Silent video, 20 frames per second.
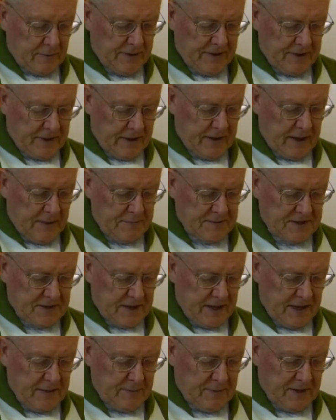in Ahab's
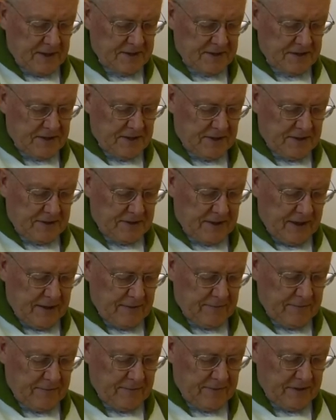name and sealed
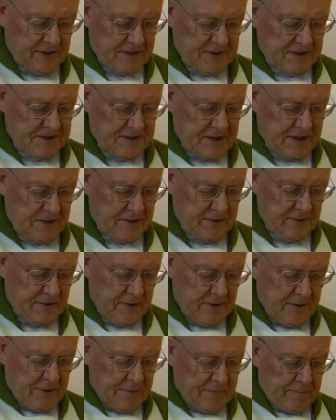them with his seal.
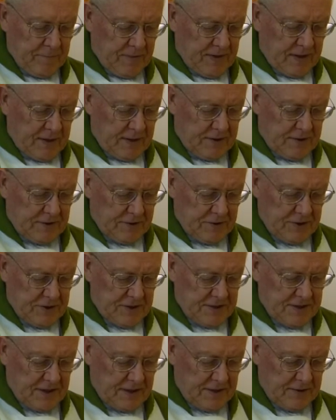She
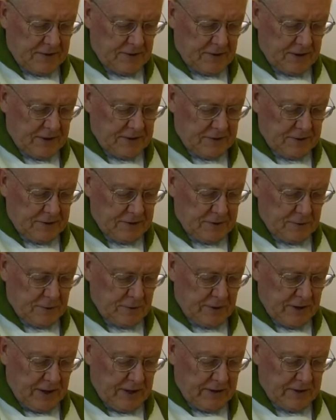sent the letters to
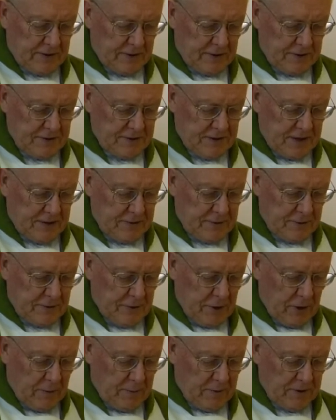the elders and the
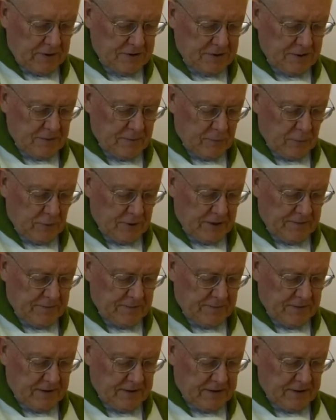nobles who
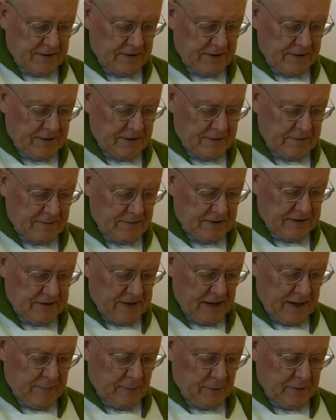lived with
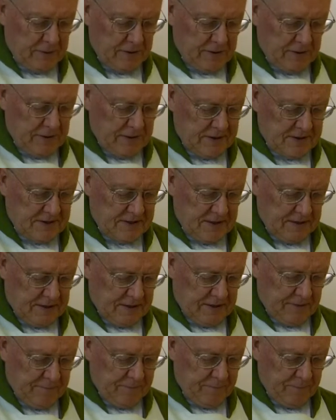Naboth in his
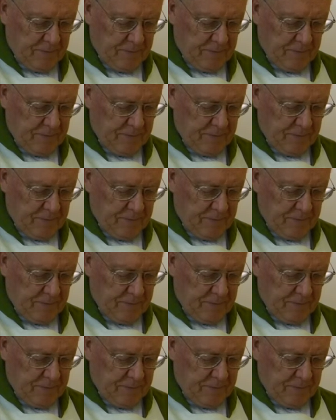city.